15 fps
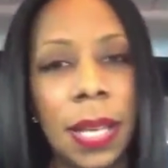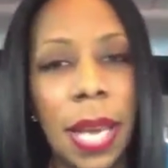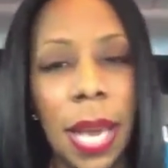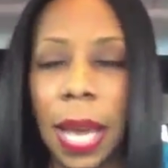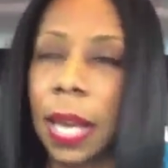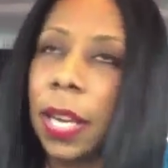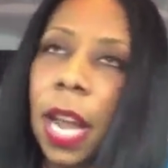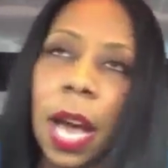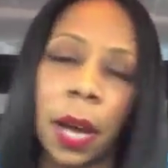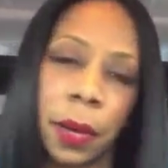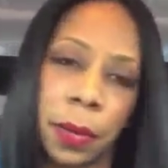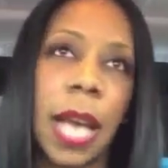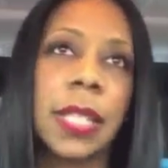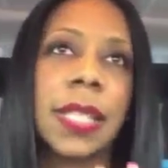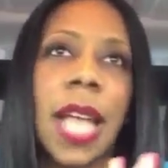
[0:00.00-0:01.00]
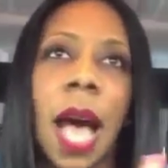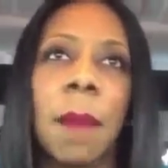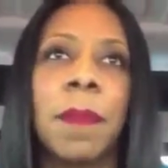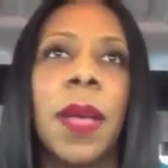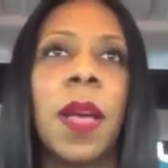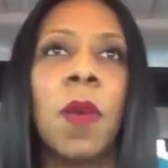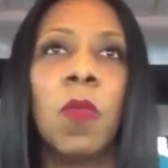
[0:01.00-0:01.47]
Yeah, no.
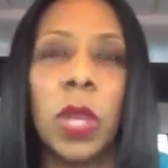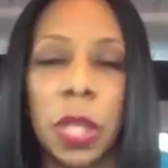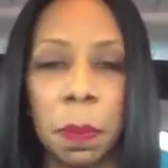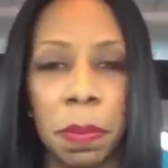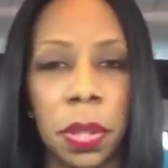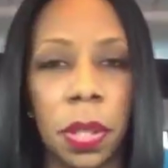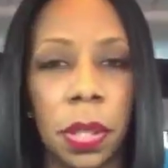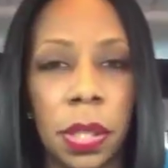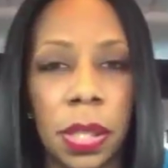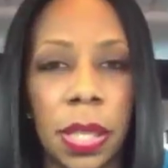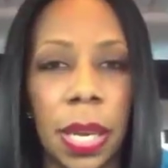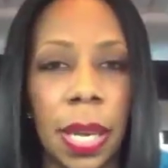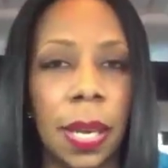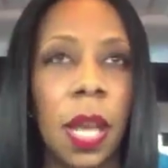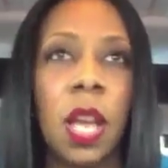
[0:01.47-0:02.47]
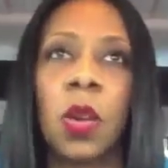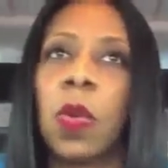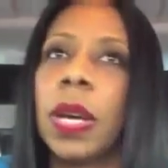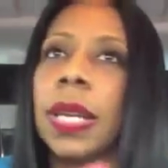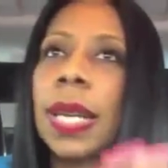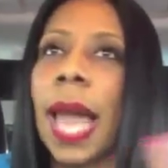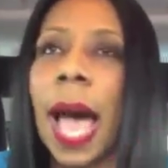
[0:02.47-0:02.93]
Stop with the bullshit.
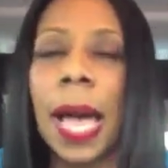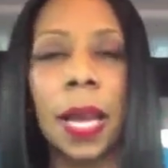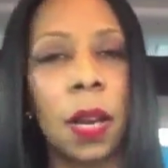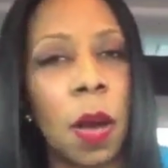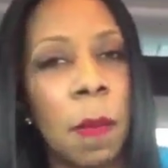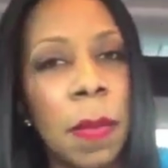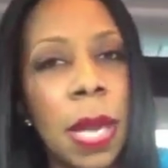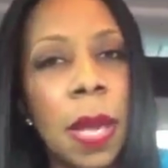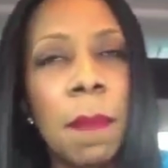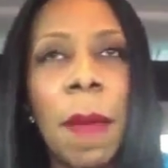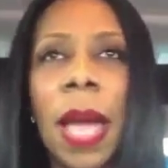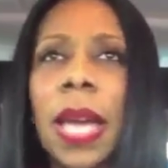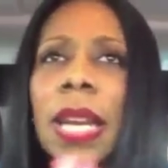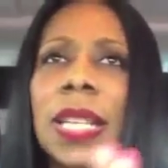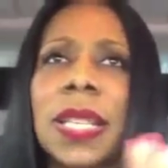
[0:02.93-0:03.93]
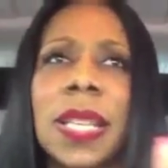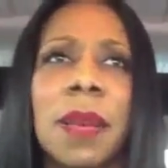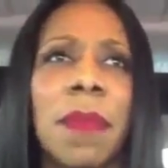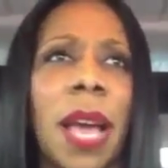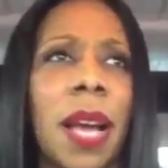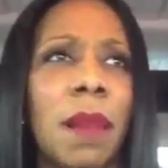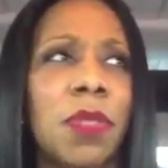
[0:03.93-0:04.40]
Quit lying on me, making it
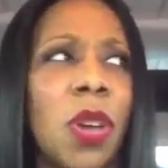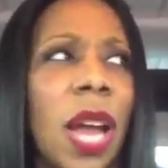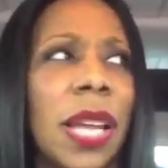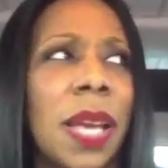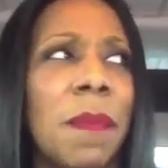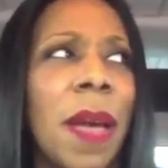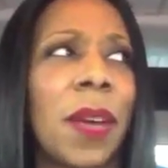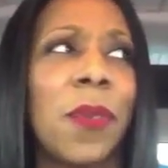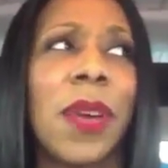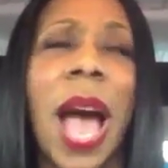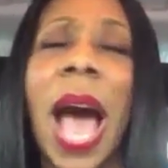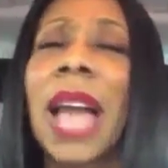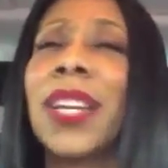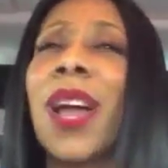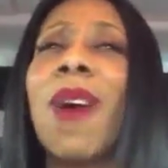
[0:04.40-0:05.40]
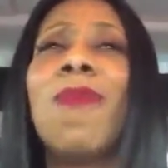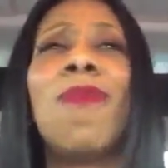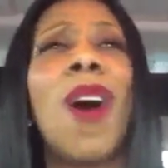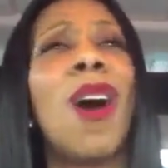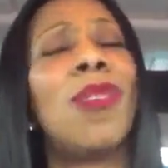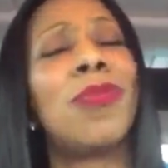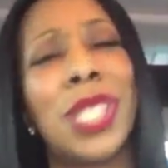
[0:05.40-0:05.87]
seem like I'm trying to get back with you. I don't
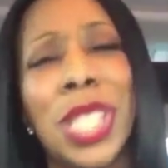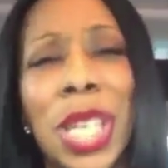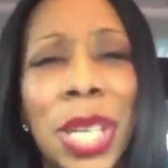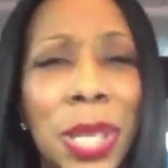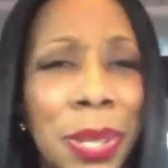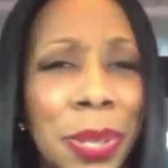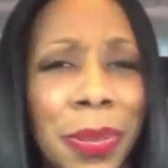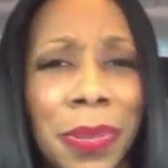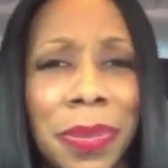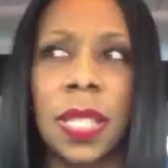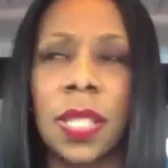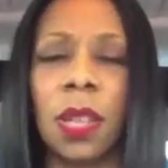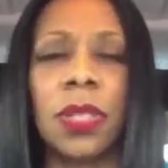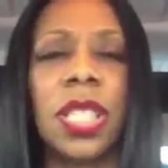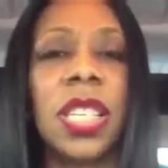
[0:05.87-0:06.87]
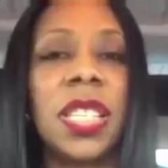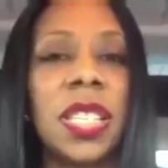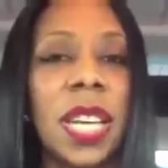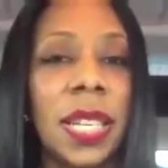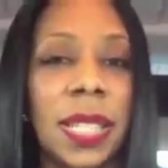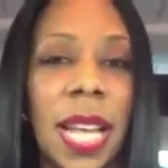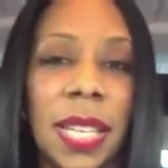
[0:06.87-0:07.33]
want you. So she
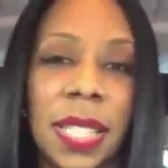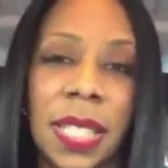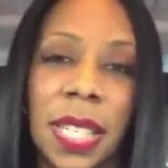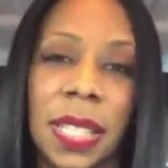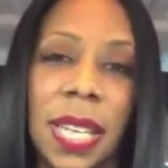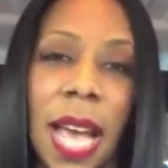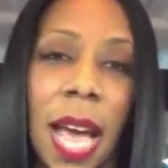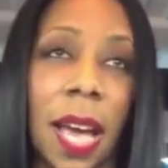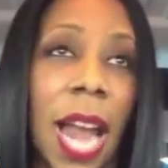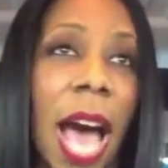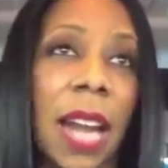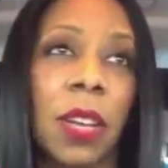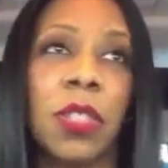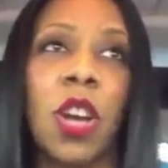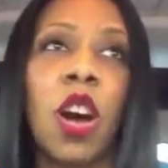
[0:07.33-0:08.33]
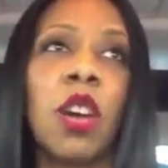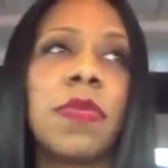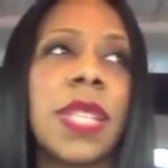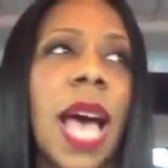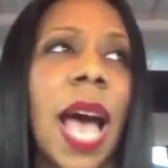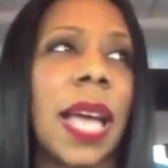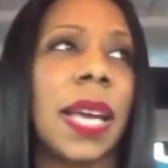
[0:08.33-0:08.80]
shut that shit down. I don't know
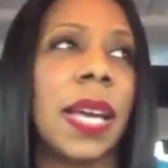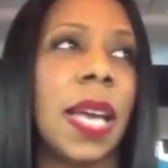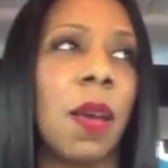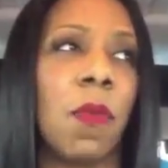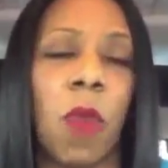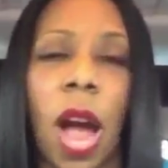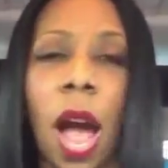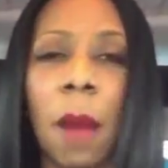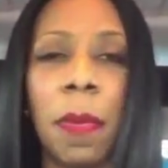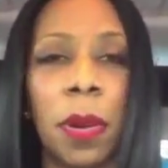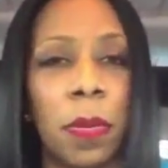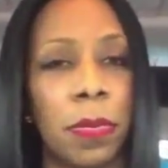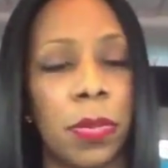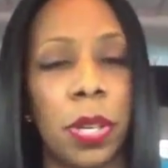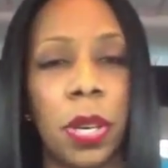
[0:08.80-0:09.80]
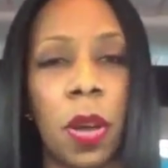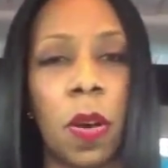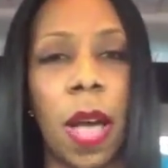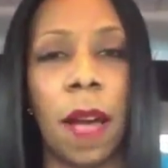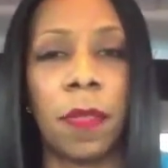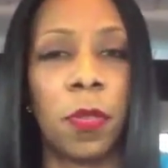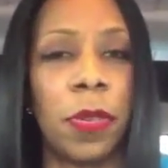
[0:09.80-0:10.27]
if Tyga and Rob are, you
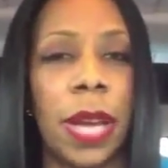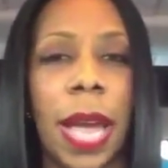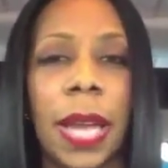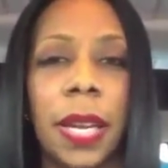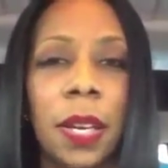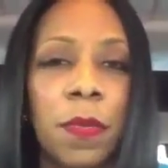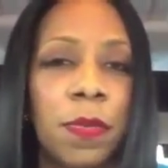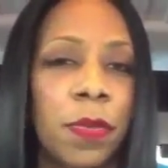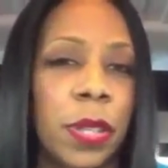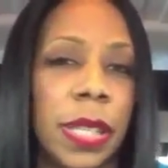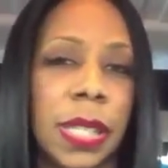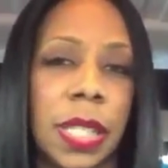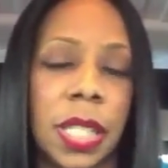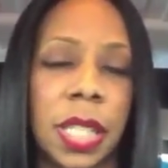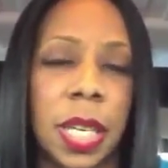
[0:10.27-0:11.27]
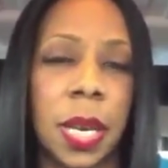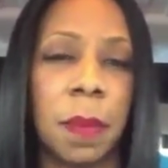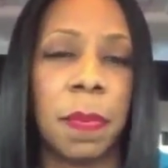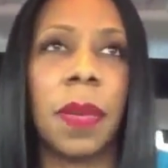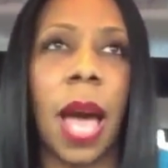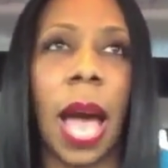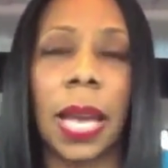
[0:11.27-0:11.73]
know, have created a
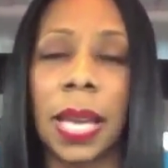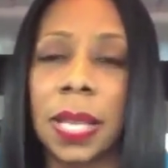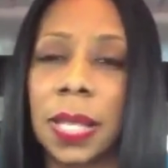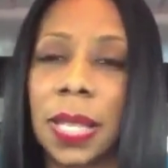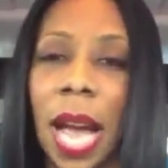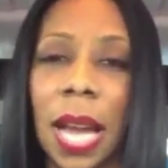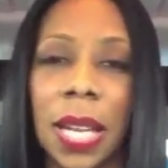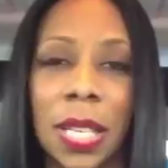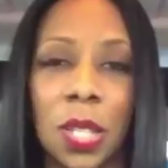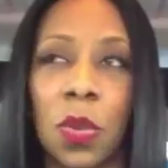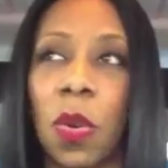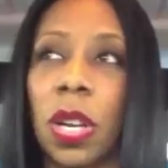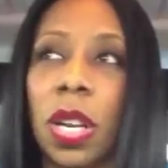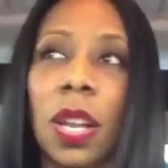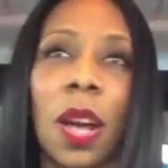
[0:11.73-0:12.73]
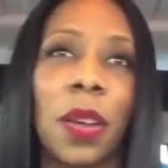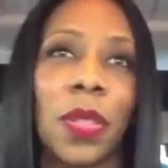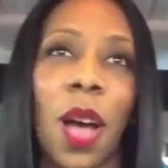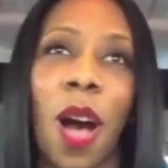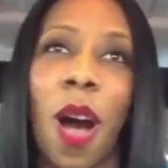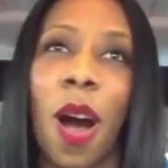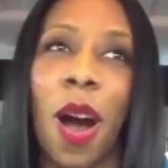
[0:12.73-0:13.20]
friendship. I guess Chyna is going to
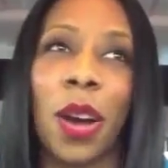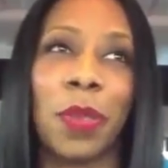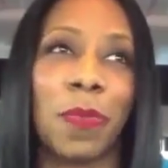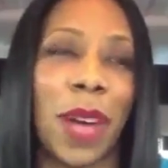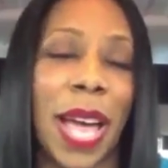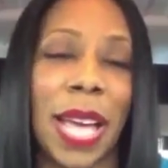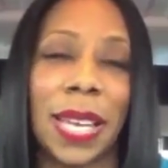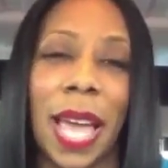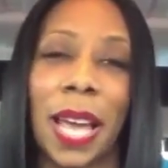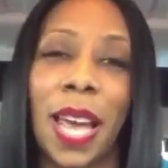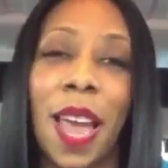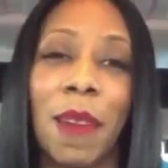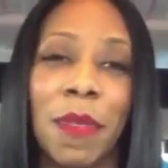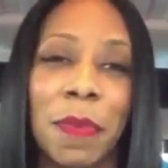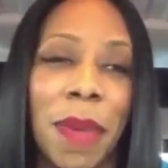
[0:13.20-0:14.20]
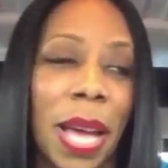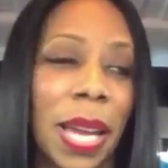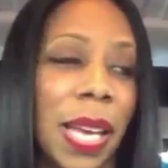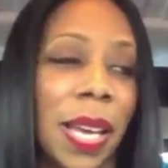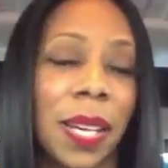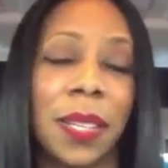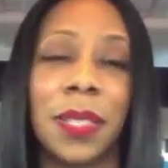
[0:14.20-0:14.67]
learn the hard way, like
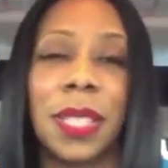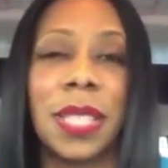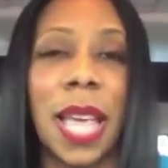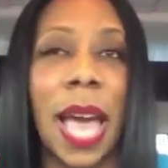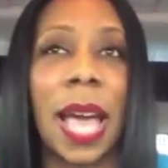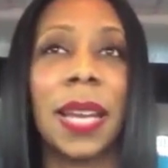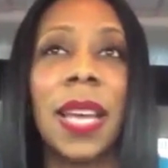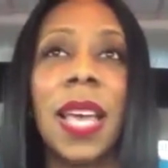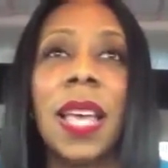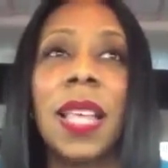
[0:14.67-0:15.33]
everybody else, that